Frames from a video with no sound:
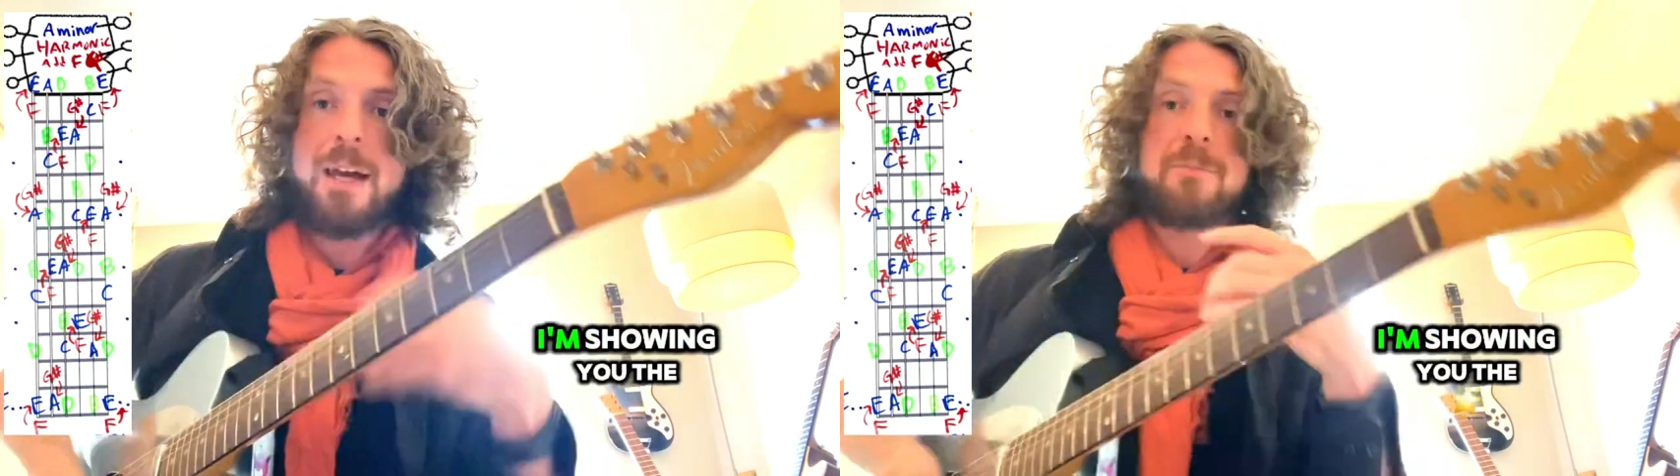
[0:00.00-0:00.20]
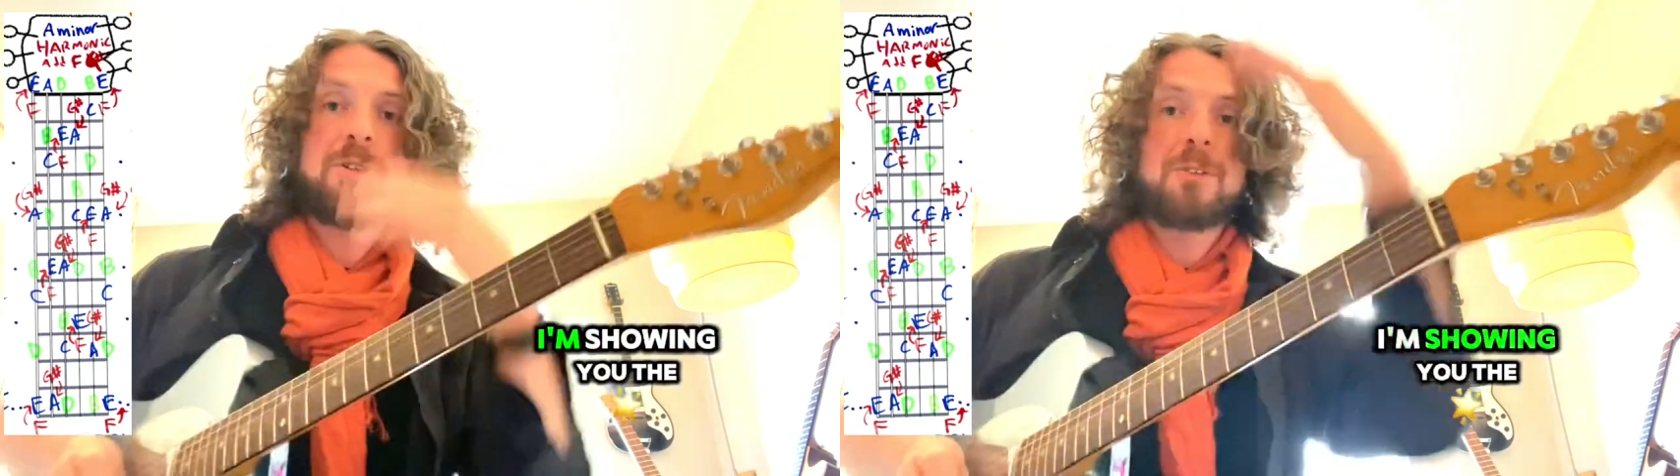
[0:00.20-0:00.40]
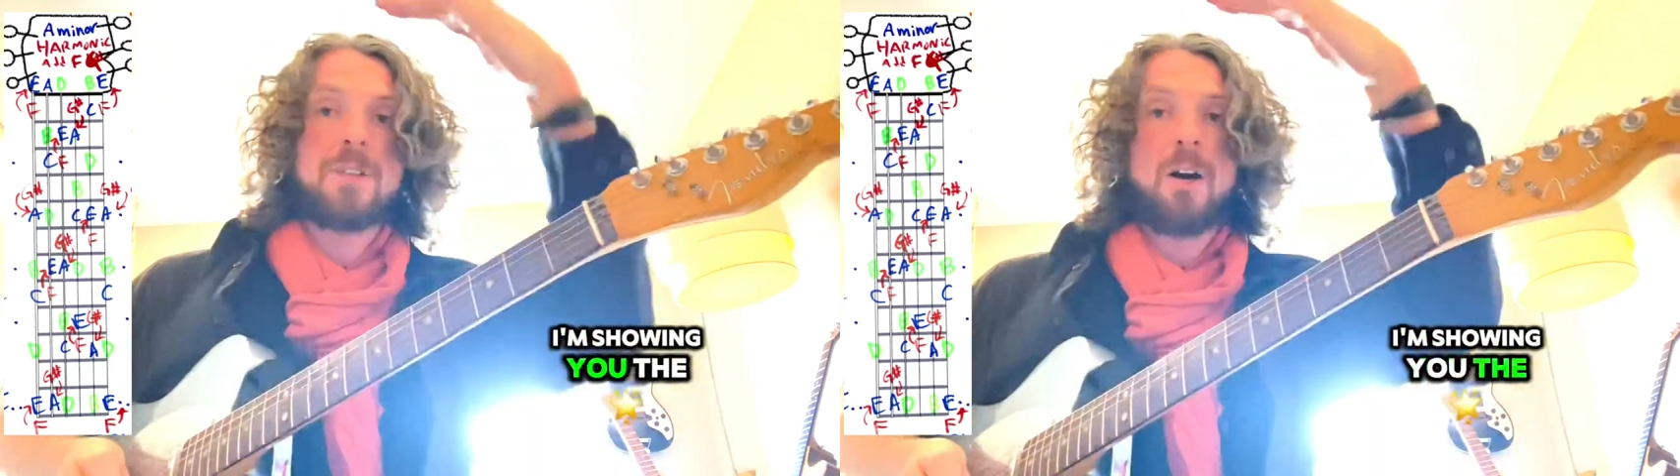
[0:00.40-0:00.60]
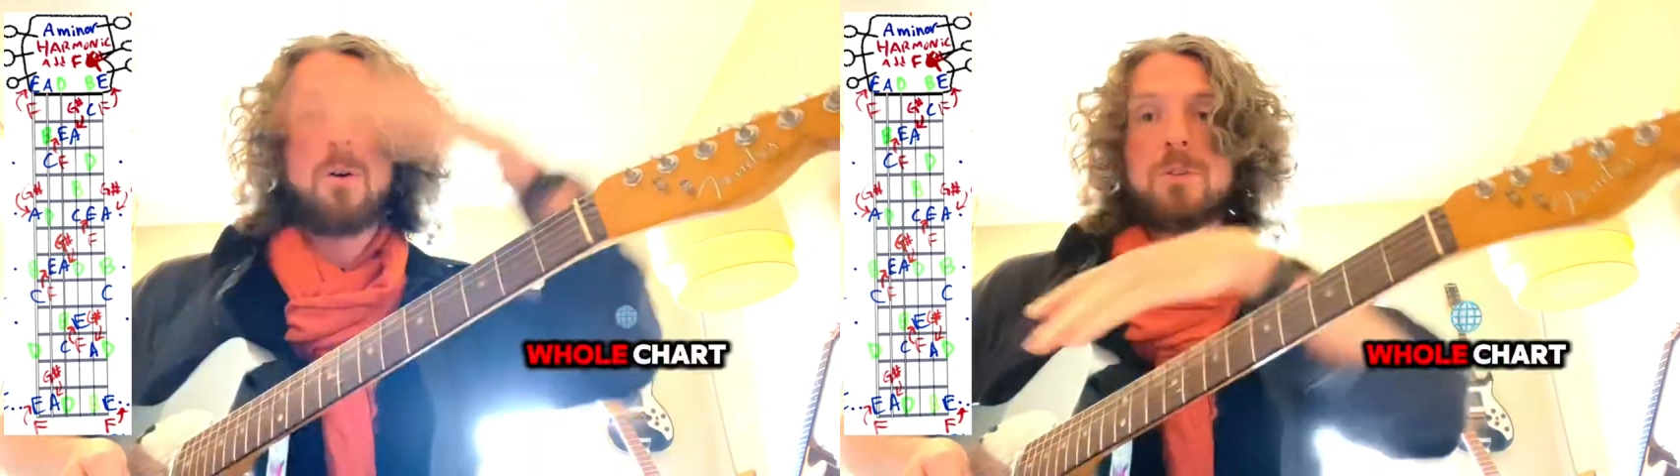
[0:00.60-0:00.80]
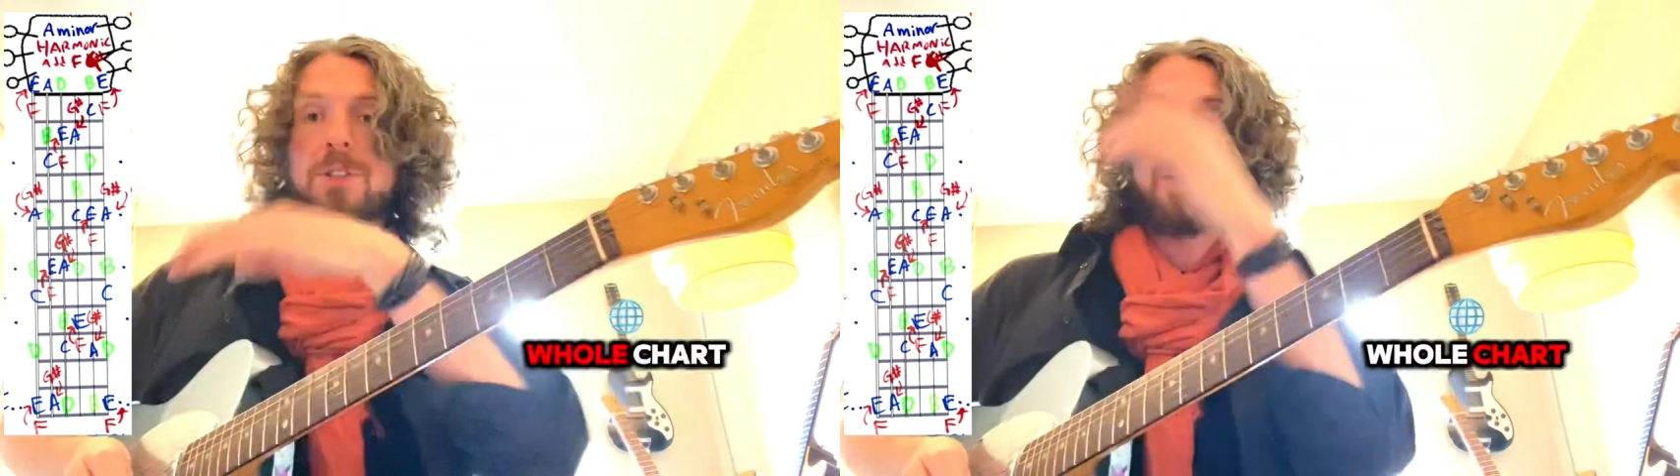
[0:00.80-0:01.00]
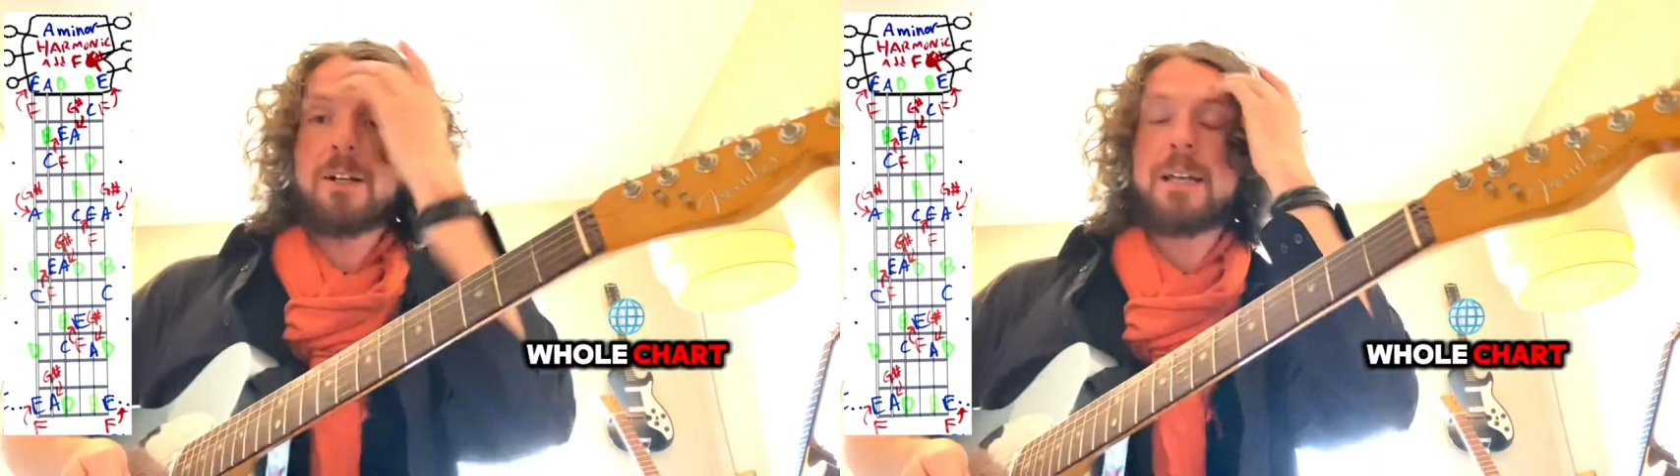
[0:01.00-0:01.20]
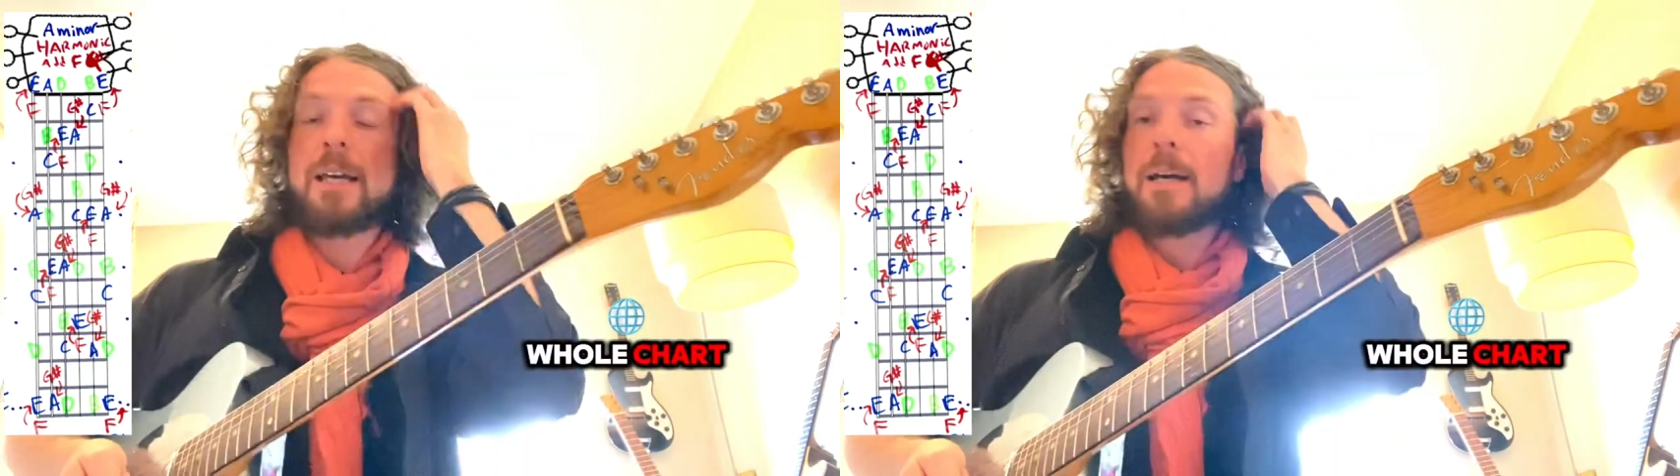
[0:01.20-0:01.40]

I'm showing you the whole chart,